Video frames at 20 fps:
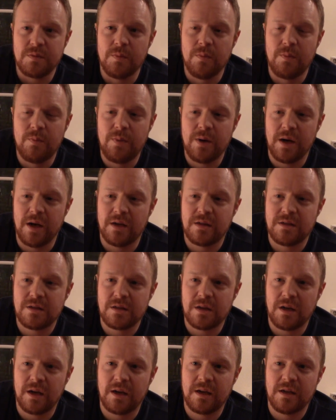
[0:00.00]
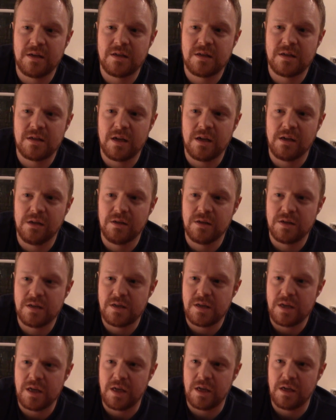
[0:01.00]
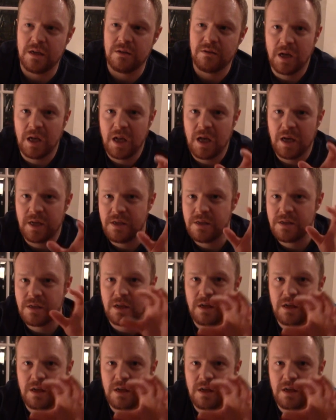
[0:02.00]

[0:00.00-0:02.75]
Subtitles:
but I could still see the light